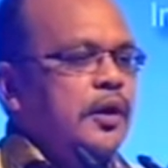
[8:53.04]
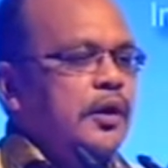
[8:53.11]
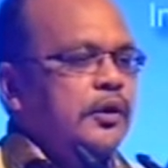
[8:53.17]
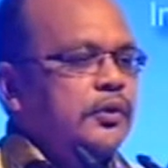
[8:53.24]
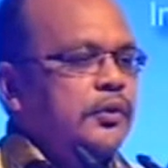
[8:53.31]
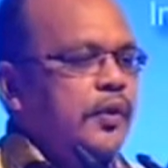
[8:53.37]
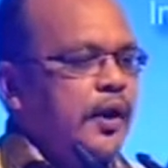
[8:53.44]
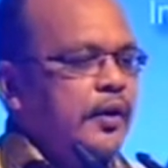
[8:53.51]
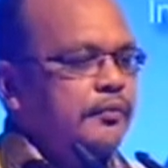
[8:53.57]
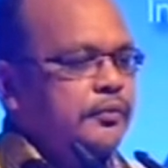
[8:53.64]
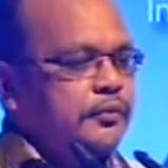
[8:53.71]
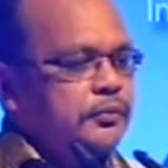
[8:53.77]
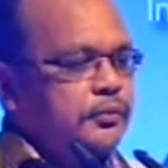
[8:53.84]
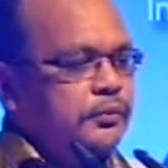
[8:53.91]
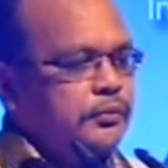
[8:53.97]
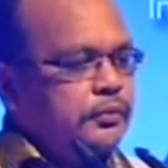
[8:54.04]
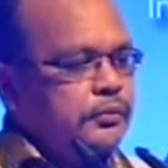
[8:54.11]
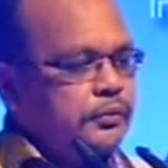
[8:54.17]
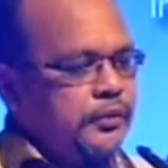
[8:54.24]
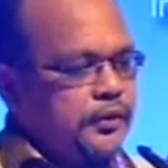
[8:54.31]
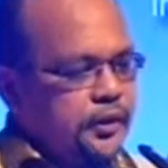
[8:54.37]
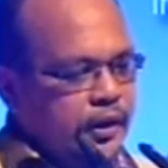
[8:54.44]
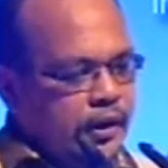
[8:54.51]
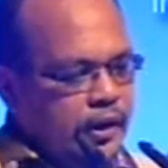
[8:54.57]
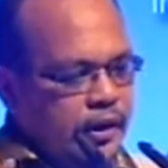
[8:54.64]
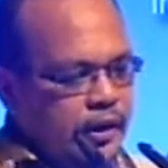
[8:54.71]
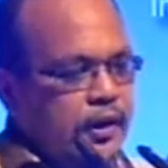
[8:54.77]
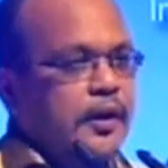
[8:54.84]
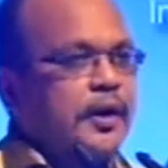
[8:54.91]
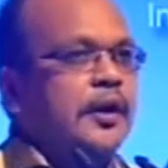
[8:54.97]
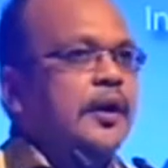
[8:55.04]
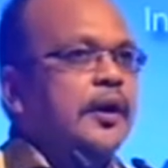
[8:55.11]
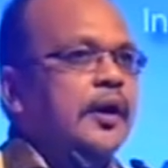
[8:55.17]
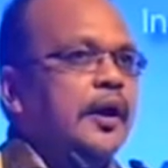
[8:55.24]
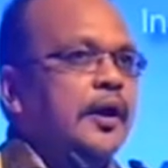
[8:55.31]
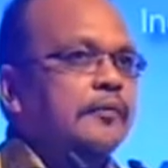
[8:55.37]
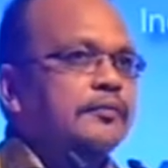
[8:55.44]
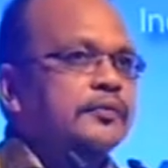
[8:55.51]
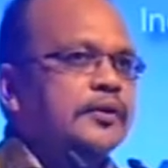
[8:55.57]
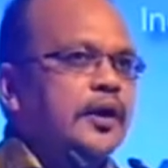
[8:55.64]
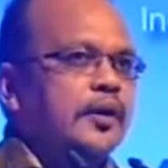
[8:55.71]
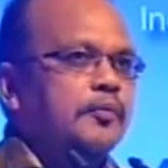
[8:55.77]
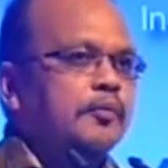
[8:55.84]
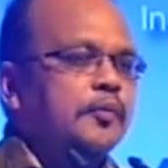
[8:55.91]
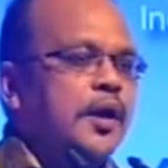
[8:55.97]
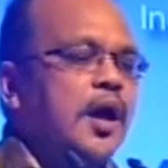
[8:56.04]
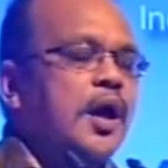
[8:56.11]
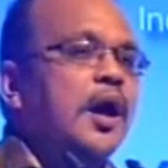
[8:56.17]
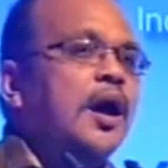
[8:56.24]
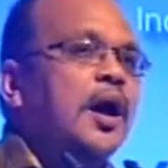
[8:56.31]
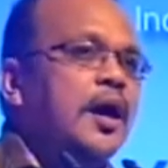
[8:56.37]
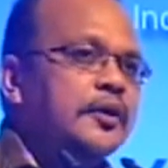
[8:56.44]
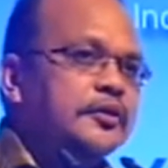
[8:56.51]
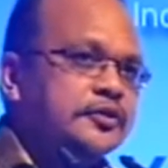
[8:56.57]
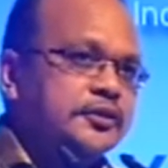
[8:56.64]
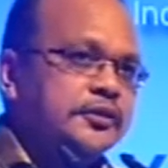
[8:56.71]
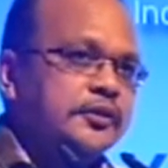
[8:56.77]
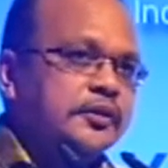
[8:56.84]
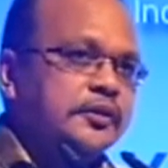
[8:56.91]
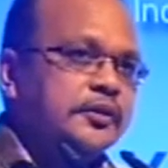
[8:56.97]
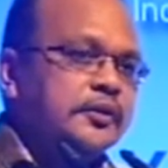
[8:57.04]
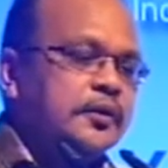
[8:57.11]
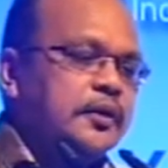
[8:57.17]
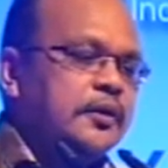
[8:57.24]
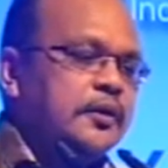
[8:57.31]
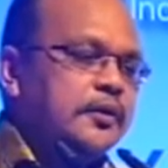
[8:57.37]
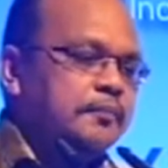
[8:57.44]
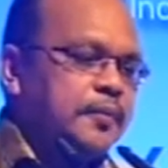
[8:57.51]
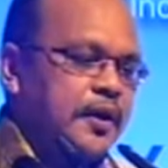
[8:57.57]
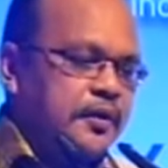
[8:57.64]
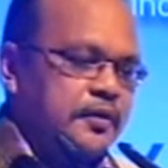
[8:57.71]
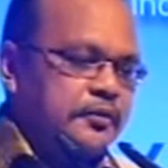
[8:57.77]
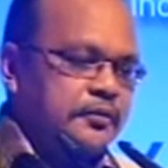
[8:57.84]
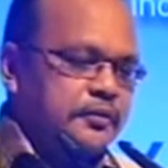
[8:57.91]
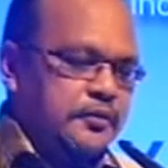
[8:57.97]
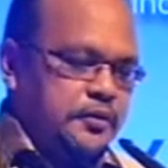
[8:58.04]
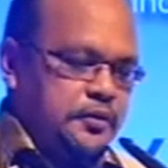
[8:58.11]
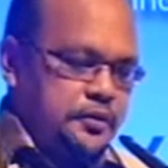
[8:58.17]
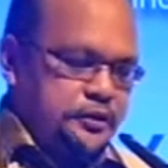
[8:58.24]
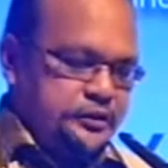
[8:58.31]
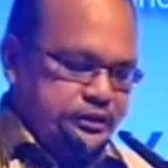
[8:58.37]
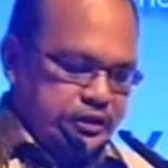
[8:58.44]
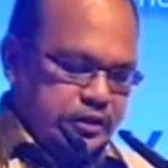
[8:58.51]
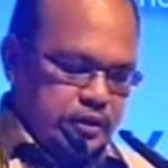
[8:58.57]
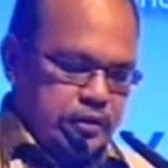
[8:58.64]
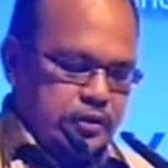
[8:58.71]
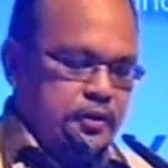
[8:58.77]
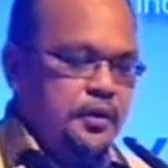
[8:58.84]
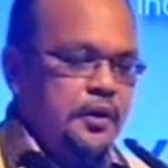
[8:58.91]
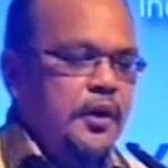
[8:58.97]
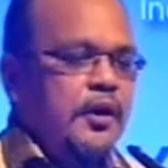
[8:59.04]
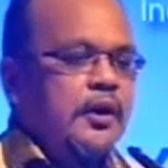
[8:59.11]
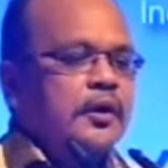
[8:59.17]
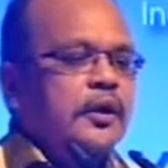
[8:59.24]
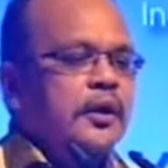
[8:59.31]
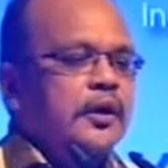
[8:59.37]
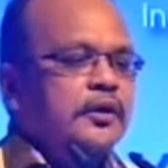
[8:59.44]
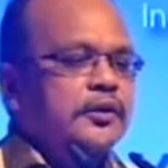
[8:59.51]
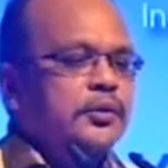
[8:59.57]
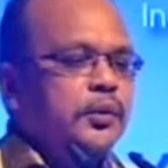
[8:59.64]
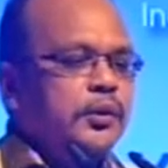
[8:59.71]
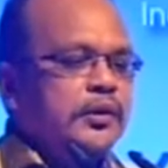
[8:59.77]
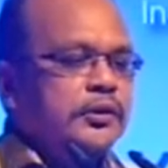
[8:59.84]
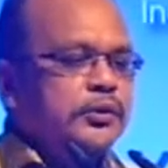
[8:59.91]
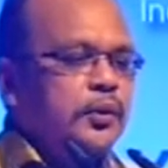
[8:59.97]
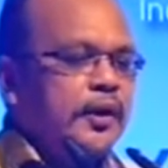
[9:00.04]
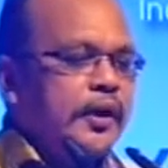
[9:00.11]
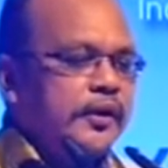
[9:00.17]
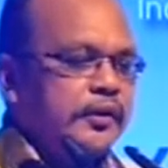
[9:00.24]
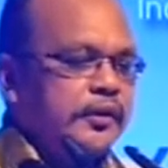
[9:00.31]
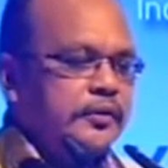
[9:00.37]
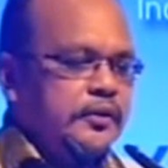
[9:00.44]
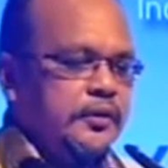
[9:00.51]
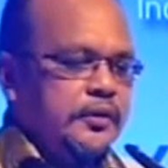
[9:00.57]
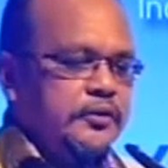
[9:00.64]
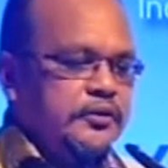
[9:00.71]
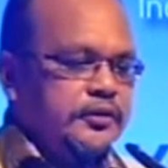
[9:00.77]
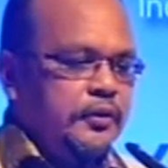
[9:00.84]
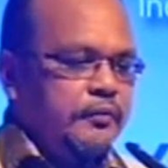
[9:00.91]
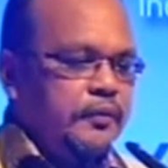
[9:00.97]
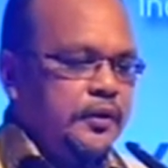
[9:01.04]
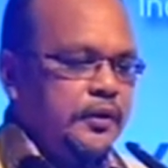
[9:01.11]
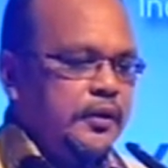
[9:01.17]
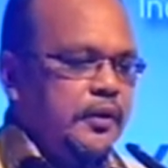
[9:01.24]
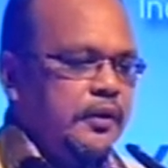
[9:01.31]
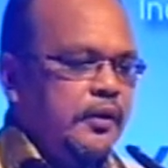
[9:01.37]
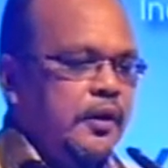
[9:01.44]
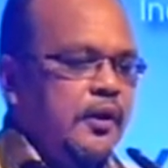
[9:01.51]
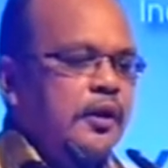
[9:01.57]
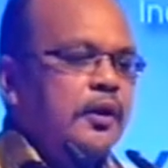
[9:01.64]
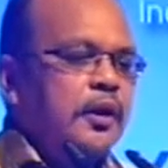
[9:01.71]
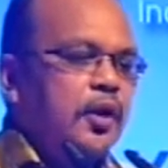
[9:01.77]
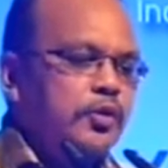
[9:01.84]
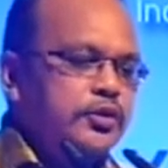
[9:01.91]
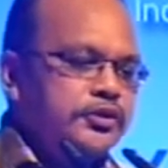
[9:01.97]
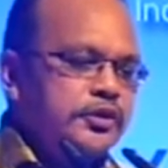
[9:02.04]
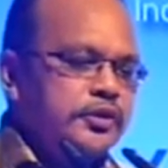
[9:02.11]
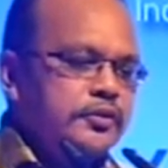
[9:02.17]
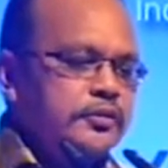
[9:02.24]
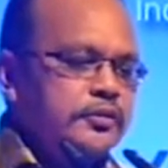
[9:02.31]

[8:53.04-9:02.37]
you have to have some RC pilot skill to land it safely. Yeah? Launching,